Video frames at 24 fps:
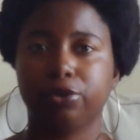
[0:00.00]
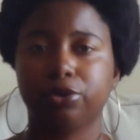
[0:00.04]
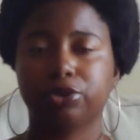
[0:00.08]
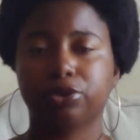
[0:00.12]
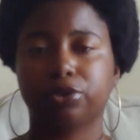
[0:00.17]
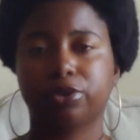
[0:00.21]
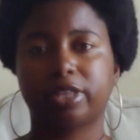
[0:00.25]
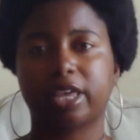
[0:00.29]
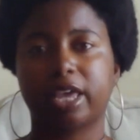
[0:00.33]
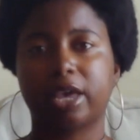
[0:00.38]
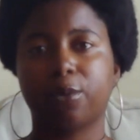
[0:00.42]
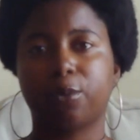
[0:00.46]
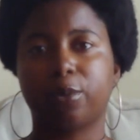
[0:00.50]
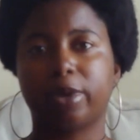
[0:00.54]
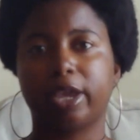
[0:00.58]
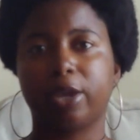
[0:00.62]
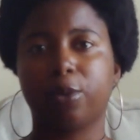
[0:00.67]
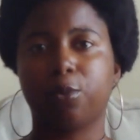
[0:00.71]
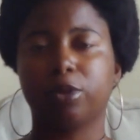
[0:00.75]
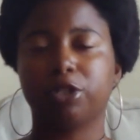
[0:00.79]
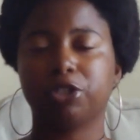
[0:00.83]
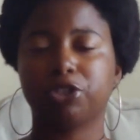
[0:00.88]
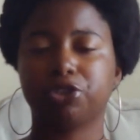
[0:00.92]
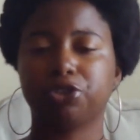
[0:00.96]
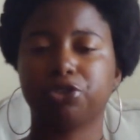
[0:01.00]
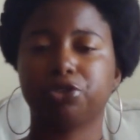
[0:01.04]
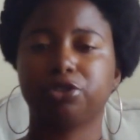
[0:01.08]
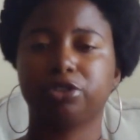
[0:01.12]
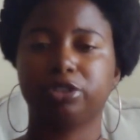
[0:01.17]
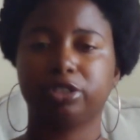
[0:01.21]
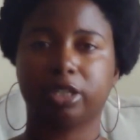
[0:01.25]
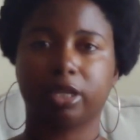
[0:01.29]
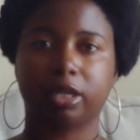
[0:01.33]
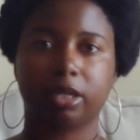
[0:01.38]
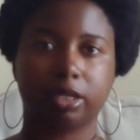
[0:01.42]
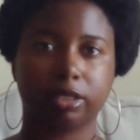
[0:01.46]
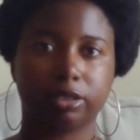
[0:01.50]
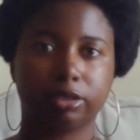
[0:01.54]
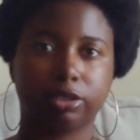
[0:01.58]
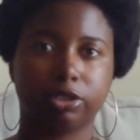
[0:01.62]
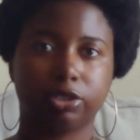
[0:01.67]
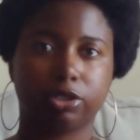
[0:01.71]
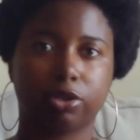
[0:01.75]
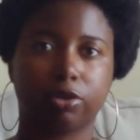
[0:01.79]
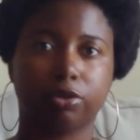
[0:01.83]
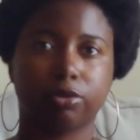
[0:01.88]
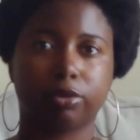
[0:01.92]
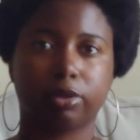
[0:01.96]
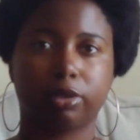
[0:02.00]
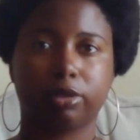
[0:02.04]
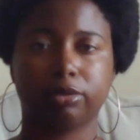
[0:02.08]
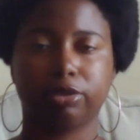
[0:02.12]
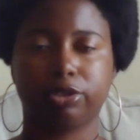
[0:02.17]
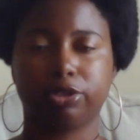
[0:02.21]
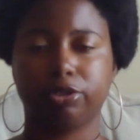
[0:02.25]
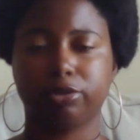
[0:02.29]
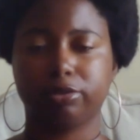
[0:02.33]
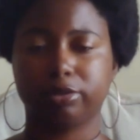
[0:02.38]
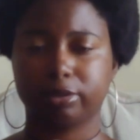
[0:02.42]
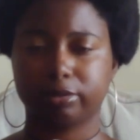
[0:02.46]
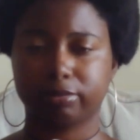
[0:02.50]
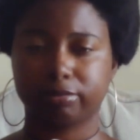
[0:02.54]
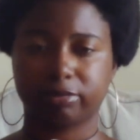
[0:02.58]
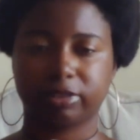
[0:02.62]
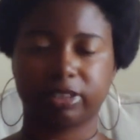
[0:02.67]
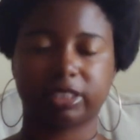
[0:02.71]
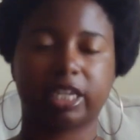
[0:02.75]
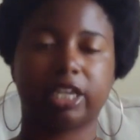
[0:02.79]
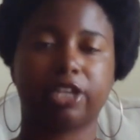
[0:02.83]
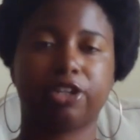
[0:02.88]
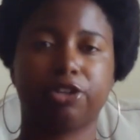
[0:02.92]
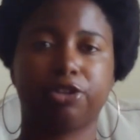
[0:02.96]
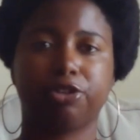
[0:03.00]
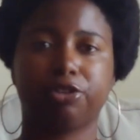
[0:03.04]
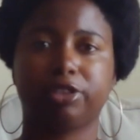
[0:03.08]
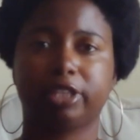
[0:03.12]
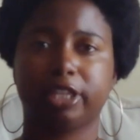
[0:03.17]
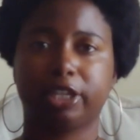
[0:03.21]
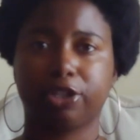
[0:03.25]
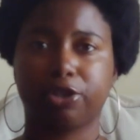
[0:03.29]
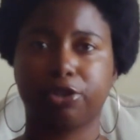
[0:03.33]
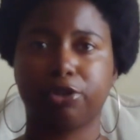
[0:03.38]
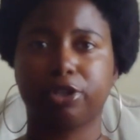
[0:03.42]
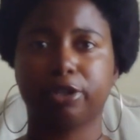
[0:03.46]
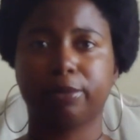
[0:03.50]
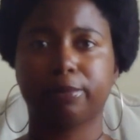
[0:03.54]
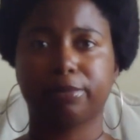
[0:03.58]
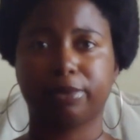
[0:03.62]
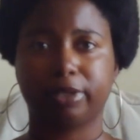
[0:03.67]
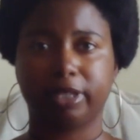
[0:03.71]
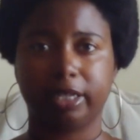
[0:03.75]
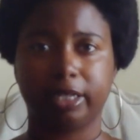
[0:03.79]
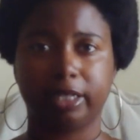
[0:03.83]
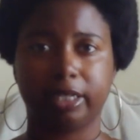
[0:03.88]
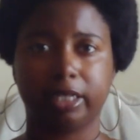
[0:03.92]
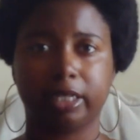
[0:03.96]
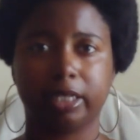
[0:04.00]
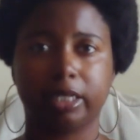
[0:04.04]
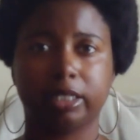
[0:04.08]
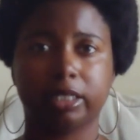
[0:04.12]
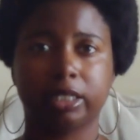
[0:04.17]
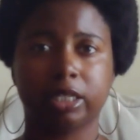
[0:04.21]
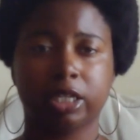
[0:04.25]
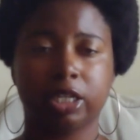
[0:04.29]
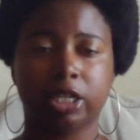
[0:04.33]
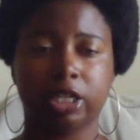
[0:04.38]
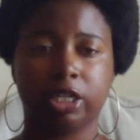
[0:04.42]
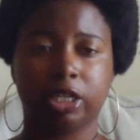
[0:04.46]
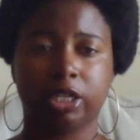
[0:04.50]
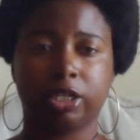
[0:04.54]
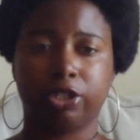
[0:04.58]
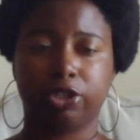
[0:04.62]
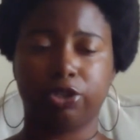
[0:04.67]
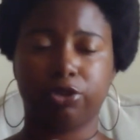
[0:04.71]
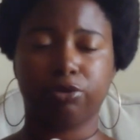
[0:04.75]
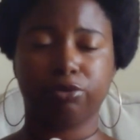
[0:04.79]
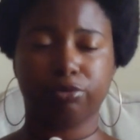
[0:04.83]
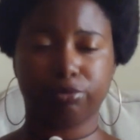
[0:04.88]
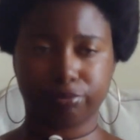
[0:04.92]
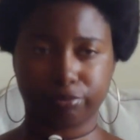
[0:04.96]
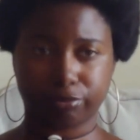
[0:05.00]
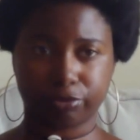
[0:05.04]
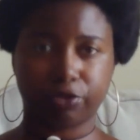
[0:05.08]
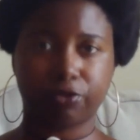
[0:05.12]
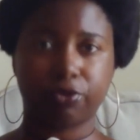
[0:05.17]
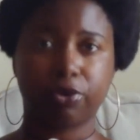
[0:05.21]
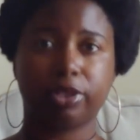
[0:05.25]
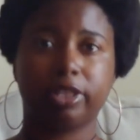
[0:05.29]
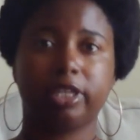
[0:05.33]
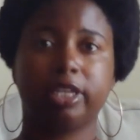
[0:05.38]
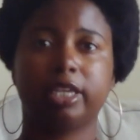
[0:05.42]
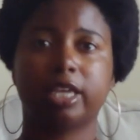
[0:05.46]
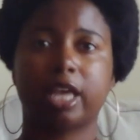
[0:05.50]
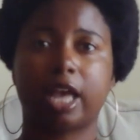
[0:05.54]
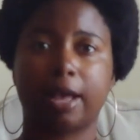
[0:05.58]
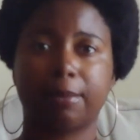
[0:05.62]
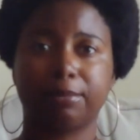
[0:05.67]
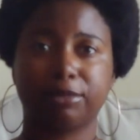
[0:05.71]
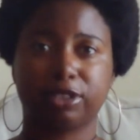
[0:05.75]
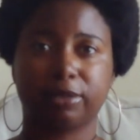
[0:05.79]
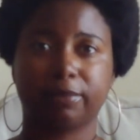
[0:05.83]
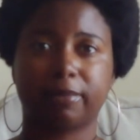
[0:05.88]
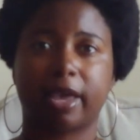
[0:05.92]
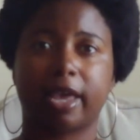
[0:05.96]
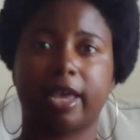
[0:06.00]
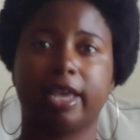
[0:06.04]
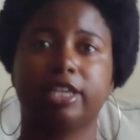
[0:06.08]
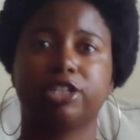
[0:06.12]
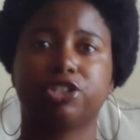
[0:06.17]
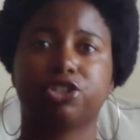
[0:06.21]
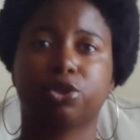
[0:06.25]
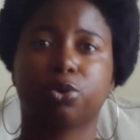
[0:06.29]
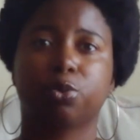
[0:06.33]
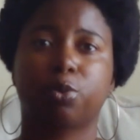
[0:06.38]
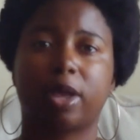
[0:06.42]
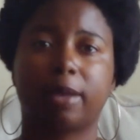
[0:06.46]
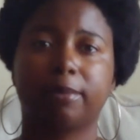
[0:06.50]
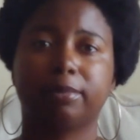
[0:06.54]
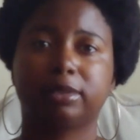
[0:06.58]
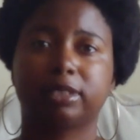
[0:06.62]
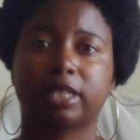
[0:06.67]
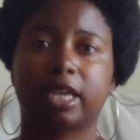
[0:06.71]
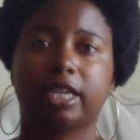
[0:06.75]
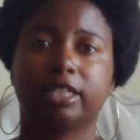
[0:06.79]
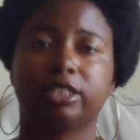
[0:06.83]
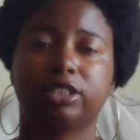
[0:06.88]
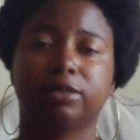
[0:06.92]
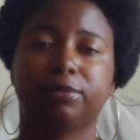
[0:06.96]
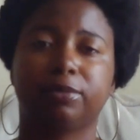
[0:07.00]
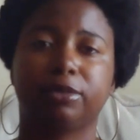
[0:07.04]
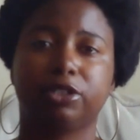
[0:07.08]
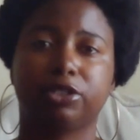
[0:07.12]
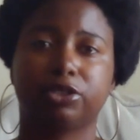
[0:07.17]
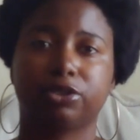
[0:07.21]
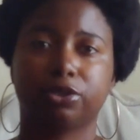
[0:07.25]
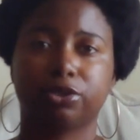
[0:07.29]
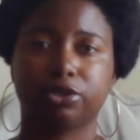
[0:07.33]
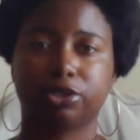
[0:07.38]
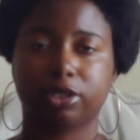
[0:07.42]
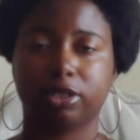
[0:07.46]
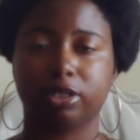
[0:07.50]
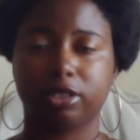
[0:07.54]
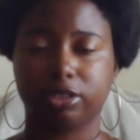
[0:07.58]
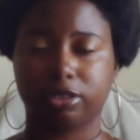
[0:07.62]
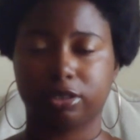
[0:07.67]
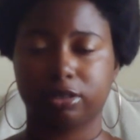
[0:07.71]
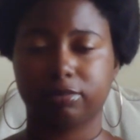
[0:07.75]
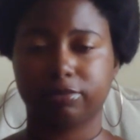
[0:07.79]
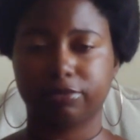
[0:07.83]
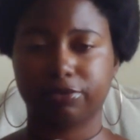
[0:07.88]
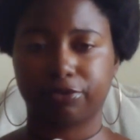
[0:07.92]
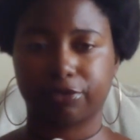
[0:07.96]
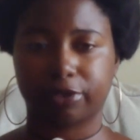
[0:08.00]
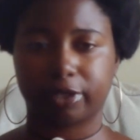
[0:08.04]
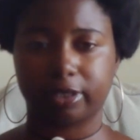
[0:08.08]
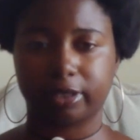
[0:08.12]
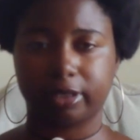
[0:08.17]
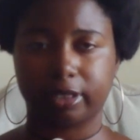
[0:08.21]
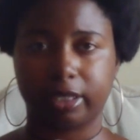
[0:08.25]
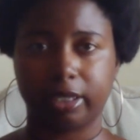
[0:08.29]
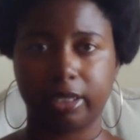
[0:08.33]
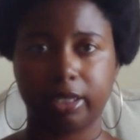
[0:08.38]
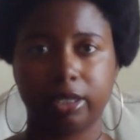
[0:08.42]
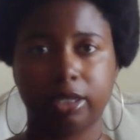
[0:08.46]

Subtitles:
So that way, once you're done, you say you think you completed, you fully optimize your website to be search engine friendly,